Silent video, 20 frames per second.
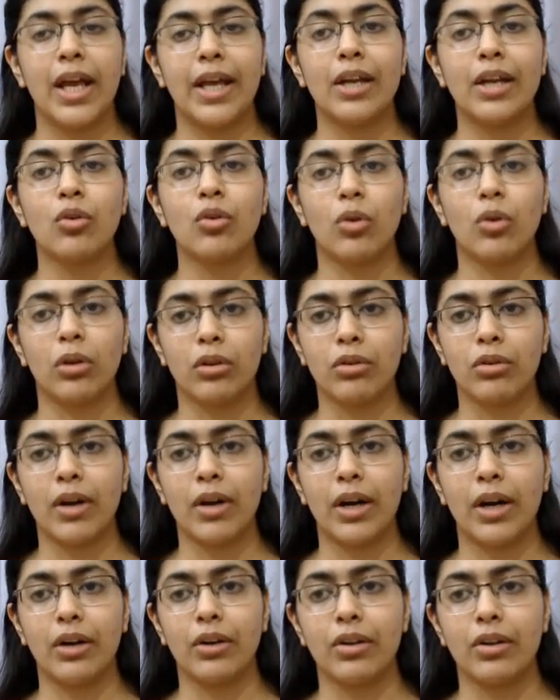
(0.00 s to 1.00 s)
It is also
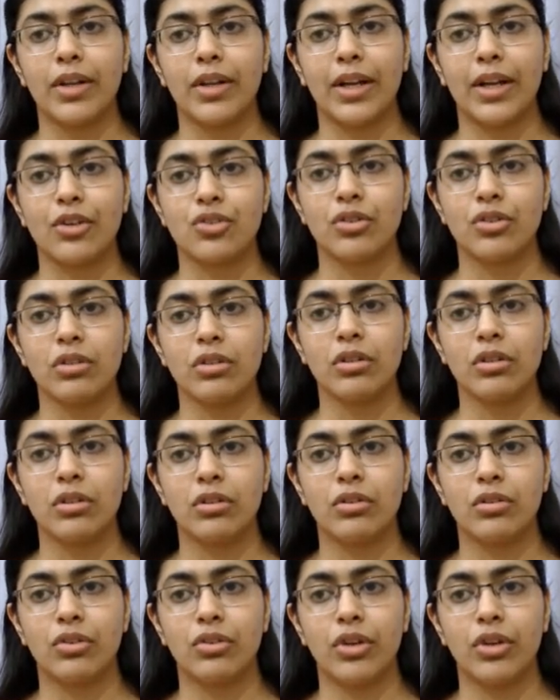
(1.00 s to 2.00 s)
under Section
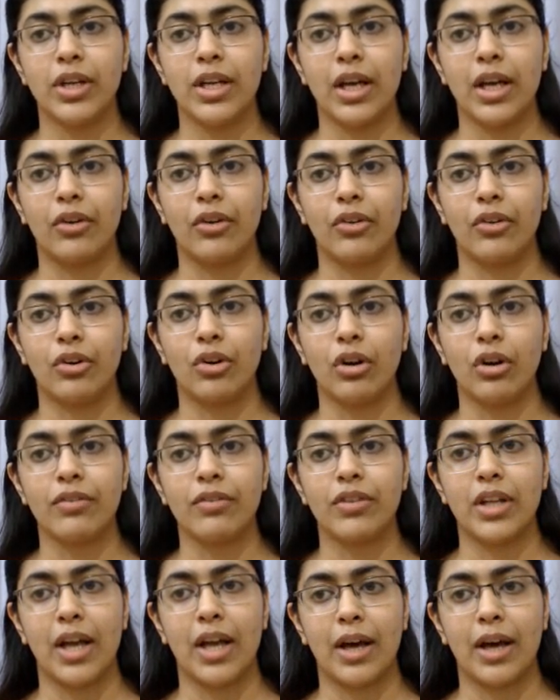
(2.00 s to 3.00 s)
300
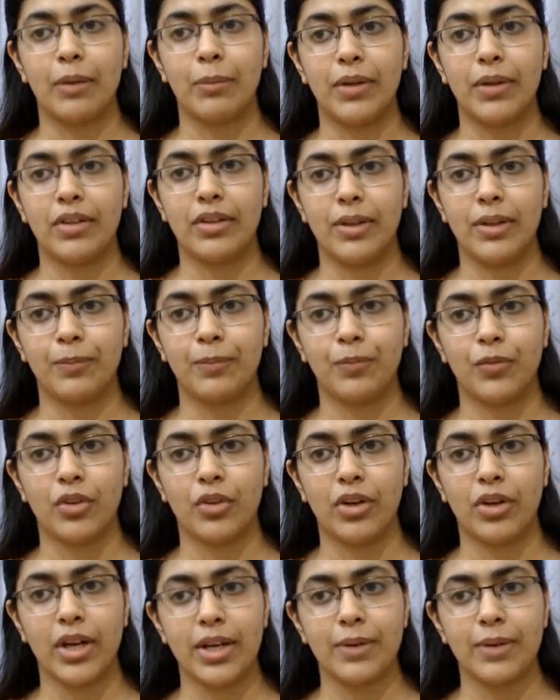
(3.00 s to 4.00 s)
of CrPC,
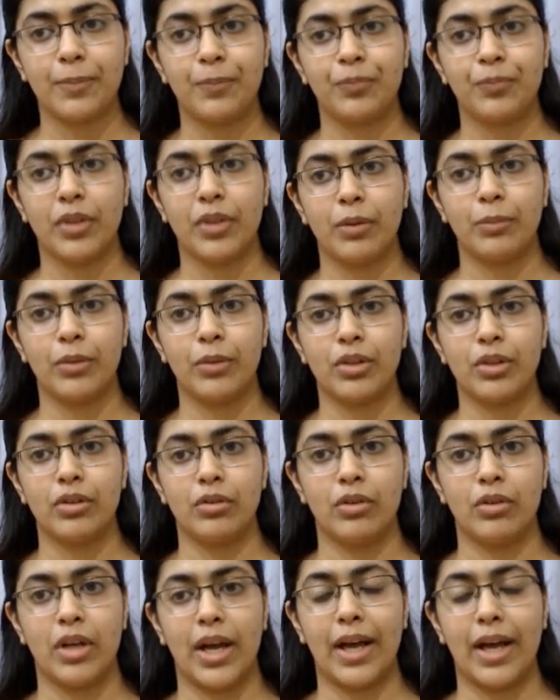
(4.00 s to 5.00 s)
right? But
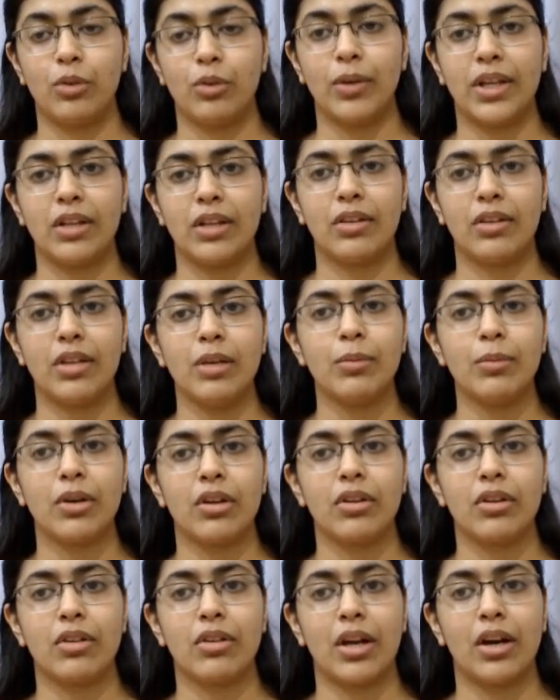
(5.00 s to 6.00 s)
as we can see,
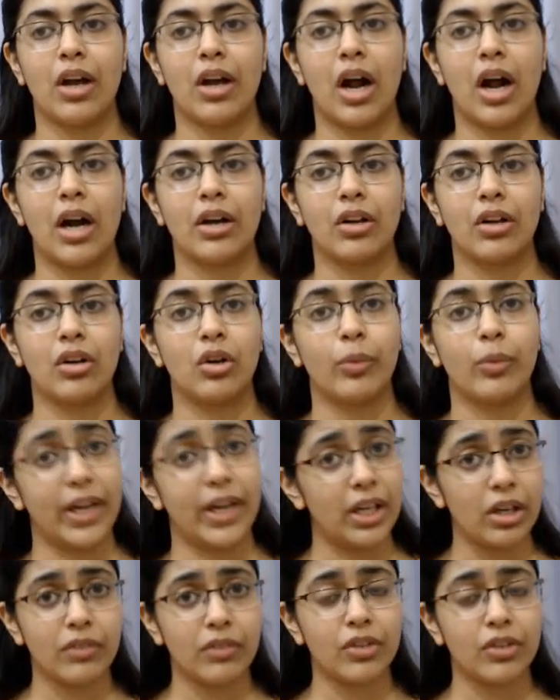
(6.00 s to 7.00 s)
because it's under Article
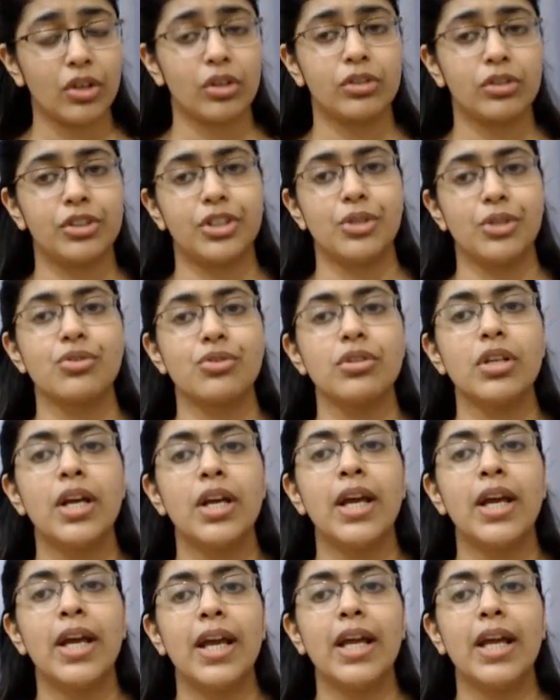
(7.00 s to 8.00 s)
20 of the Constitution,
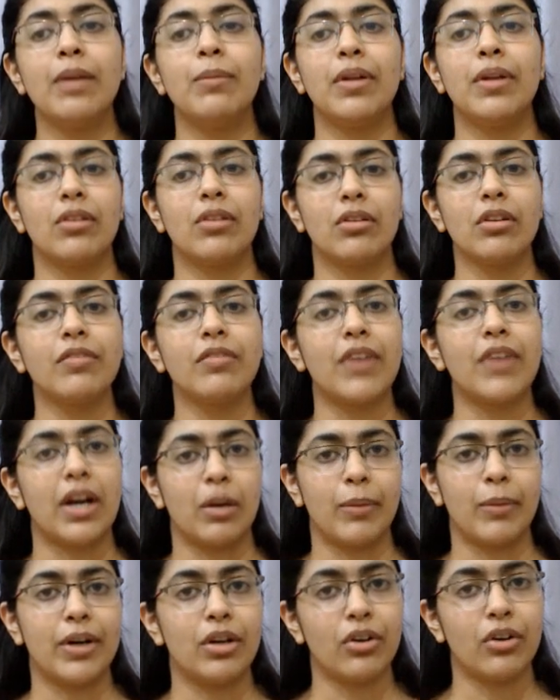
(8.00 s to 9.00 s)
it means it's a
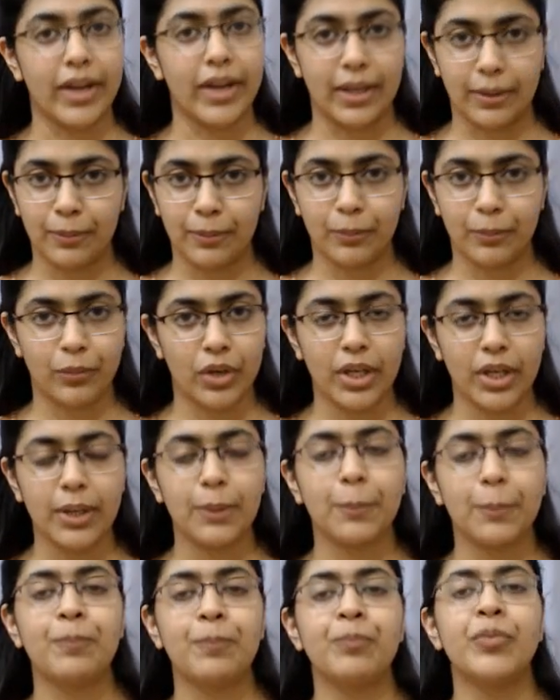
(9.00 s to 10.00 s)
fundamental right, right?